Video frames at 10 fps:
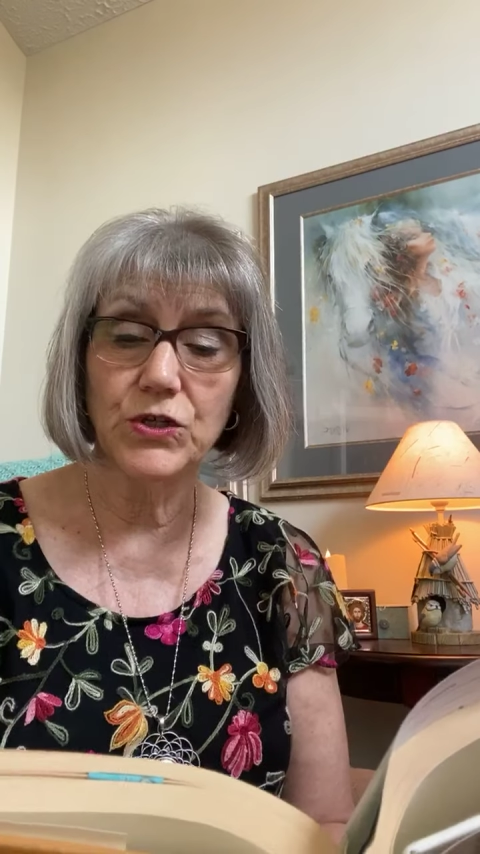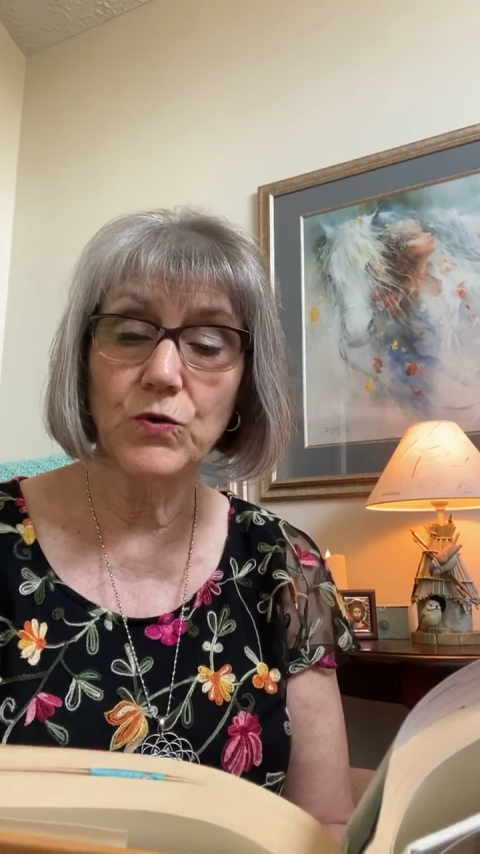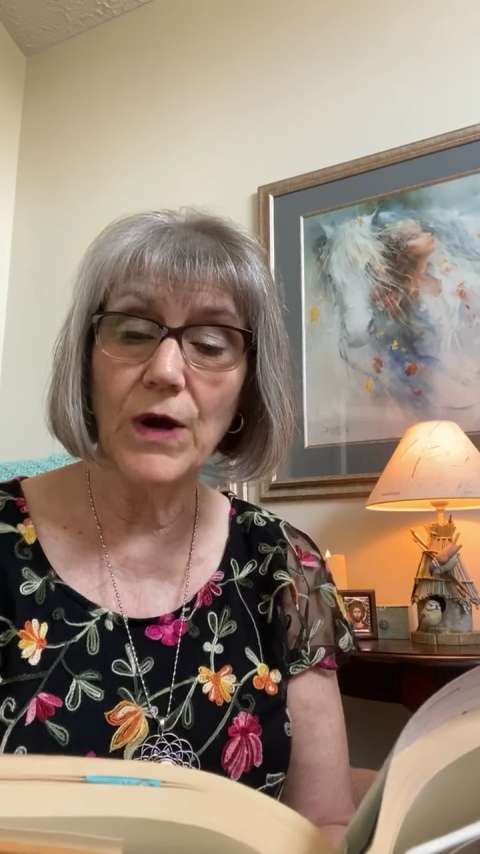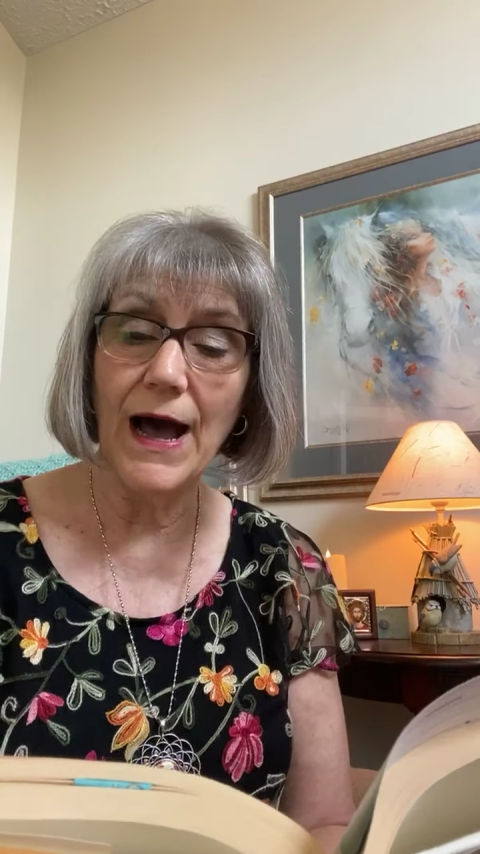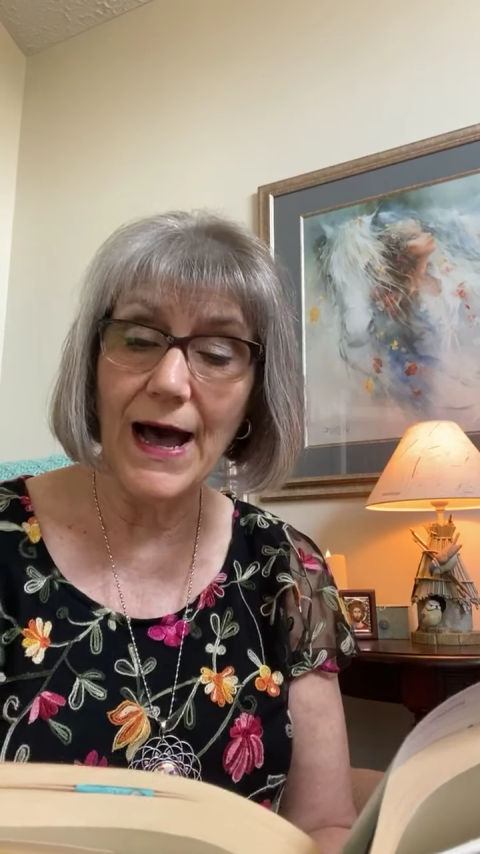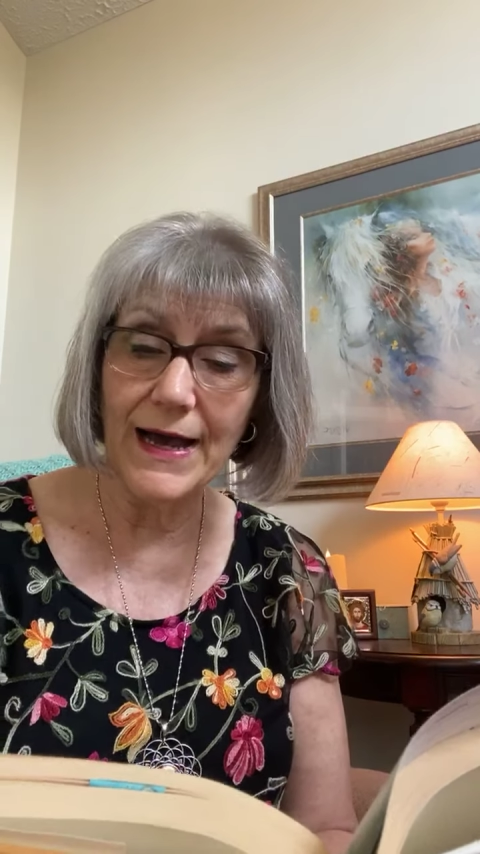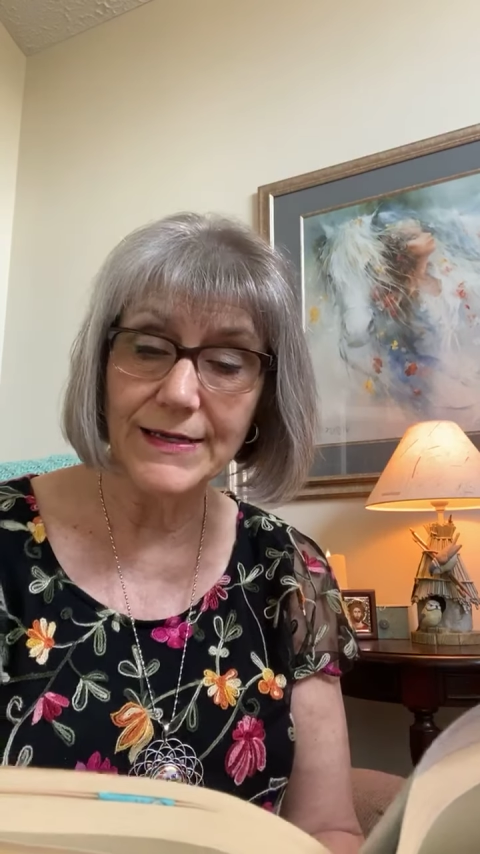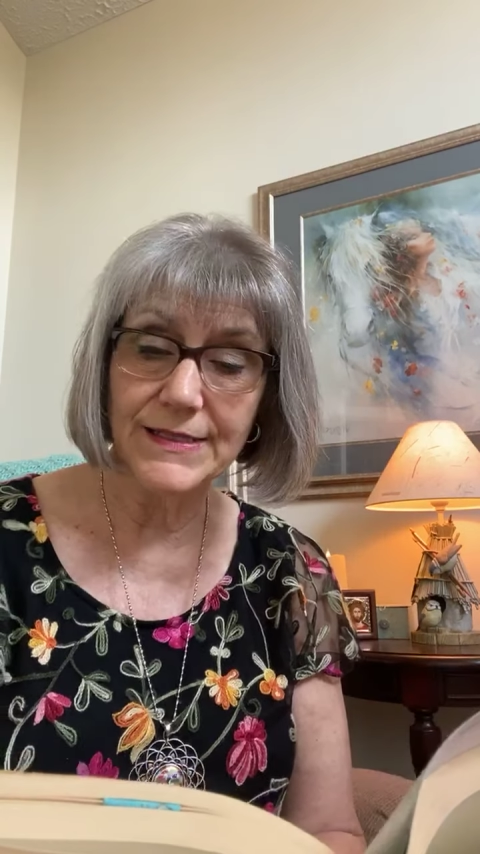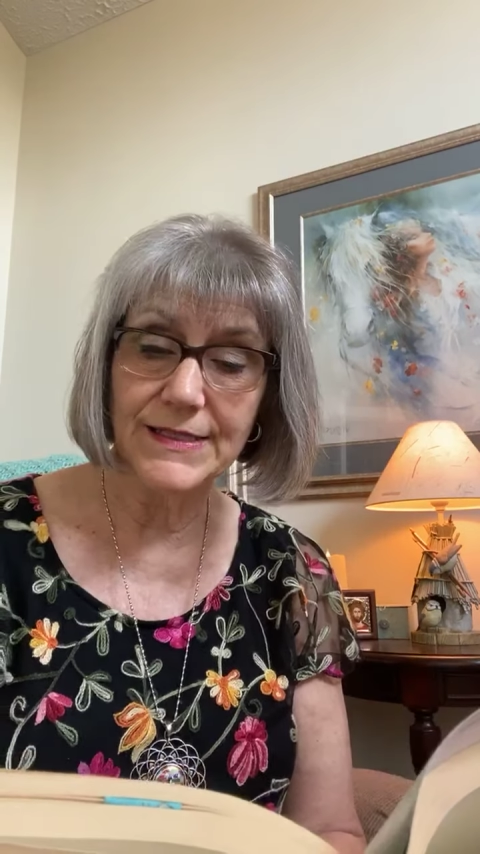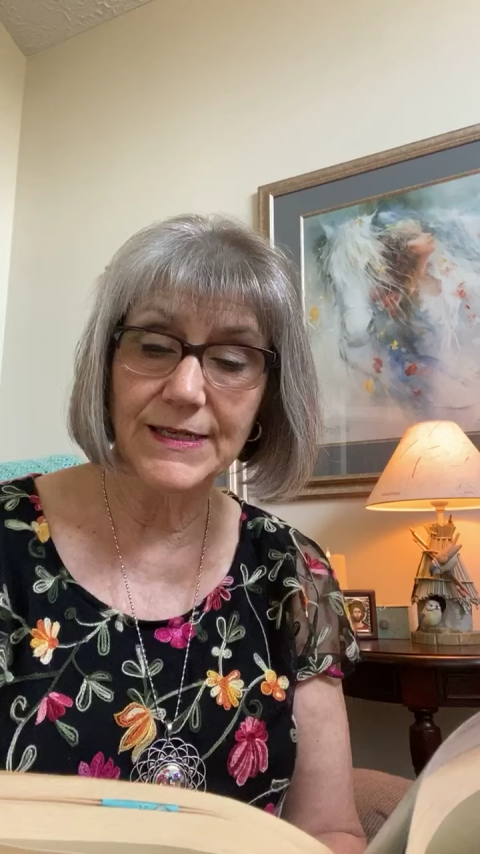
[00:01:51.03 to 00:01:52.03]
to
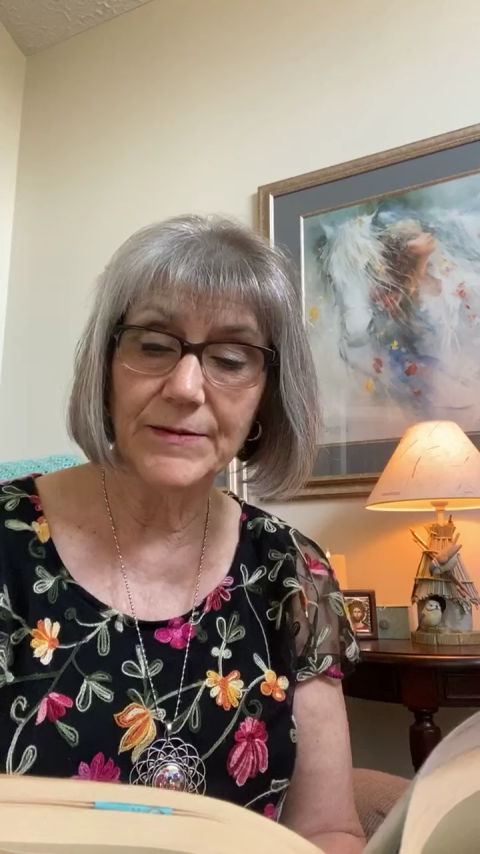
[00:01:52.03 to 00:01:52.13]
us.